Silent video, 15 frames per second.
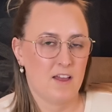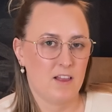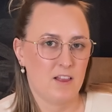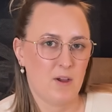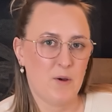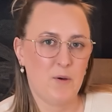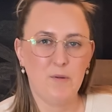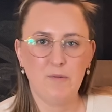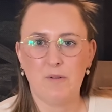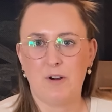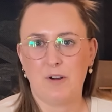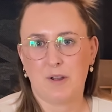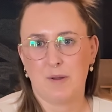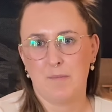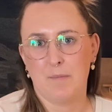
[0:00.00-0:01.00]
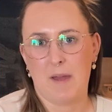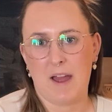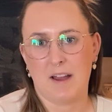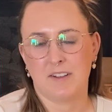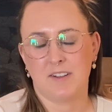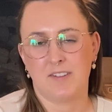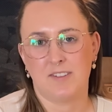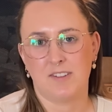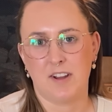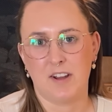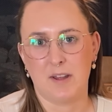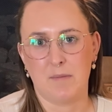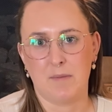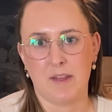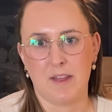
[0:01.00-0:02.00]
Hello and welcome back to
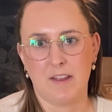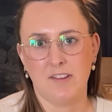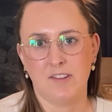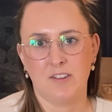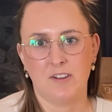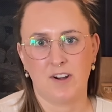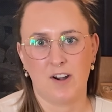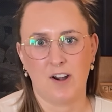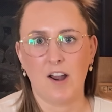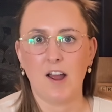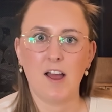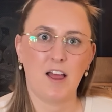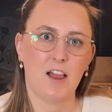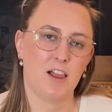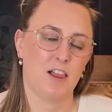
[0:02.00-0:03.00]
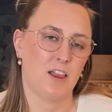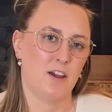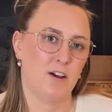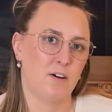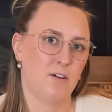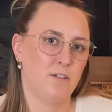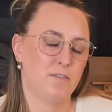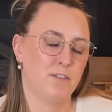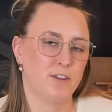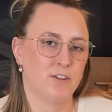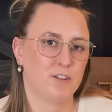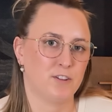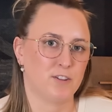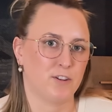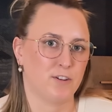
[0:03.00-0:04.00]
Sadie Makes, or hello if
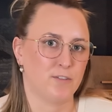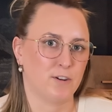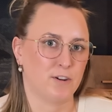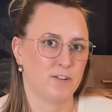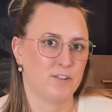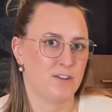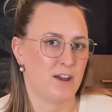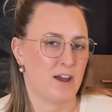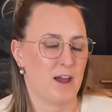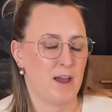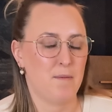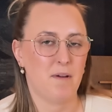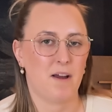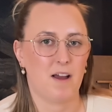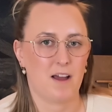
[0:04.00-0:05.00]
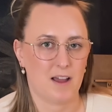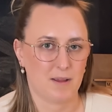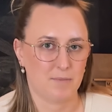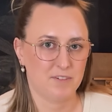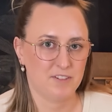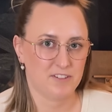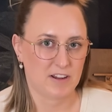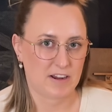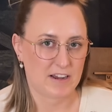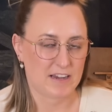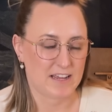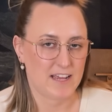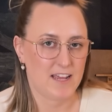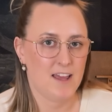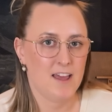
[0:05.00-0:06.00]
this is your first time. I'm
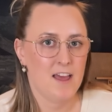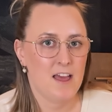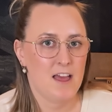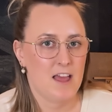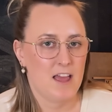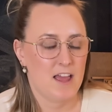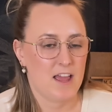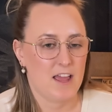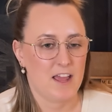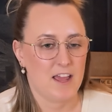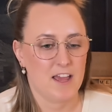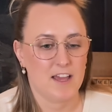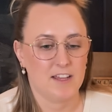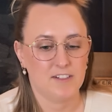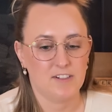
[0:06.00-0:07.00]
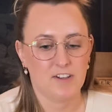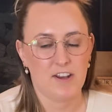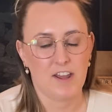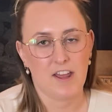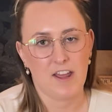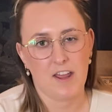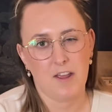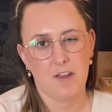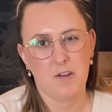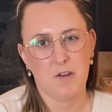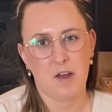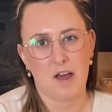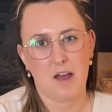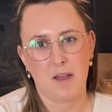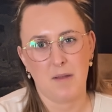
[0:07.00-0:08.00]
Sadie, and today
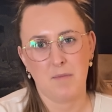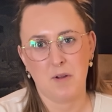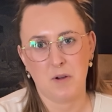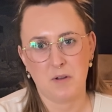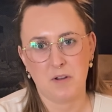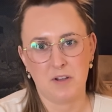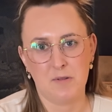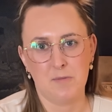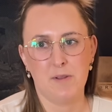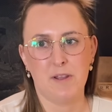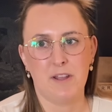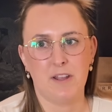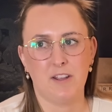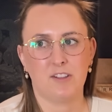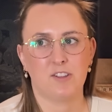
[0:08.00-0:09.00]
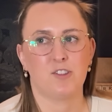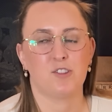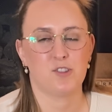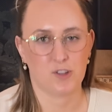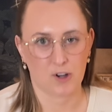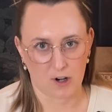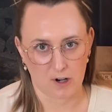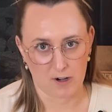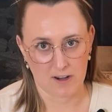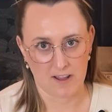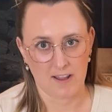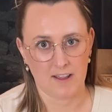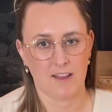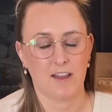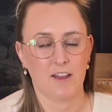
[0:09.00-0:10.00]
I'm going to be
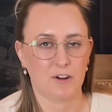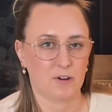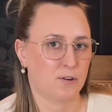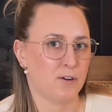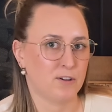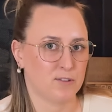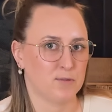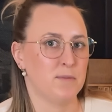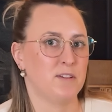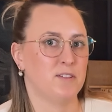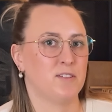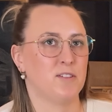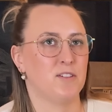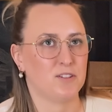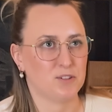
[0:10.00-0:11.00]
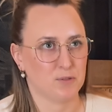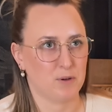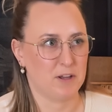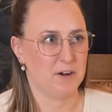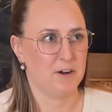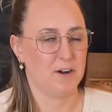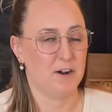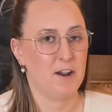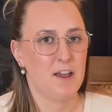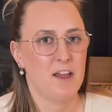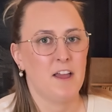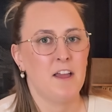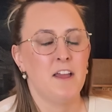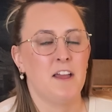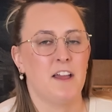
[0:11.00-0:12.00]
starting a Christmas sweater,
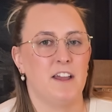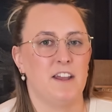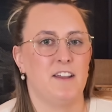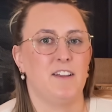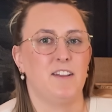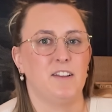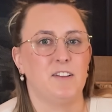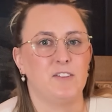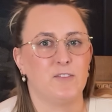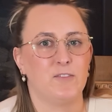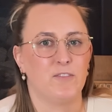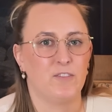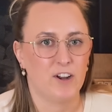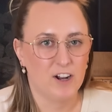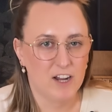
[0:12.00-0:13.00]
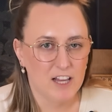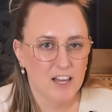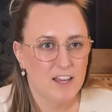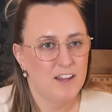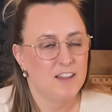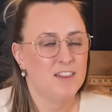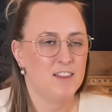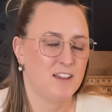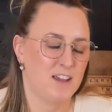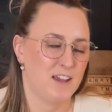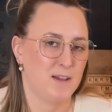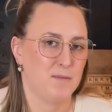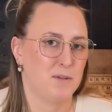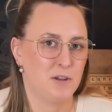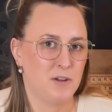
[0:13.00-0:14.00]
and it is very late in the
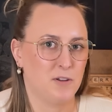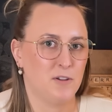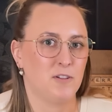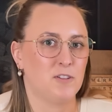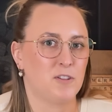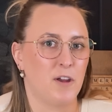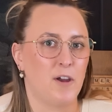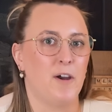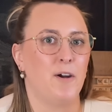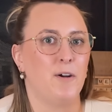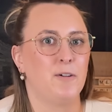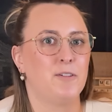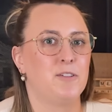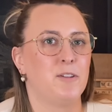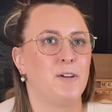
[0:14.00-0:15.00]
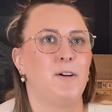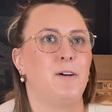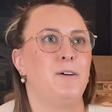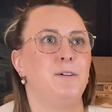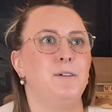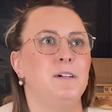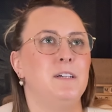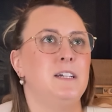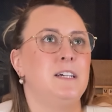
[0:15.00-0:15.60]
game to do so, so